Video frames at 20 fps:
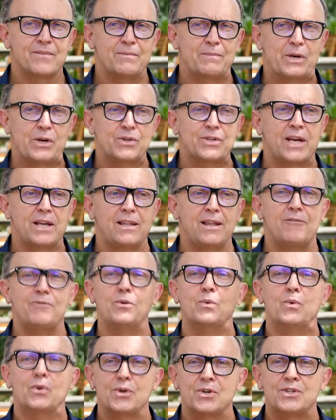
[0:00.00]
because I love
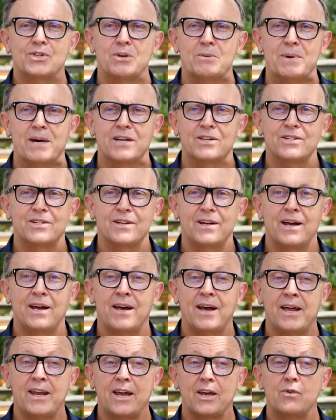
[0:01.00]
the water so much,
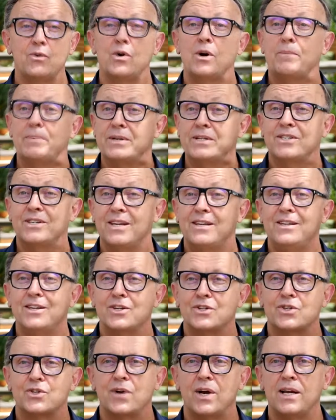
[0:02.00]
and I grew up in
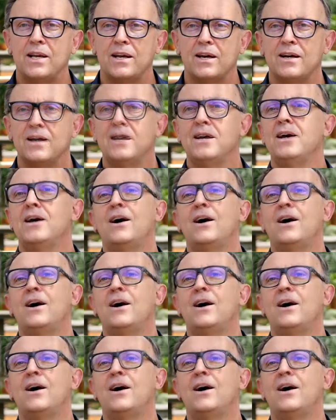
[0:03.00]
Sydney, Australia,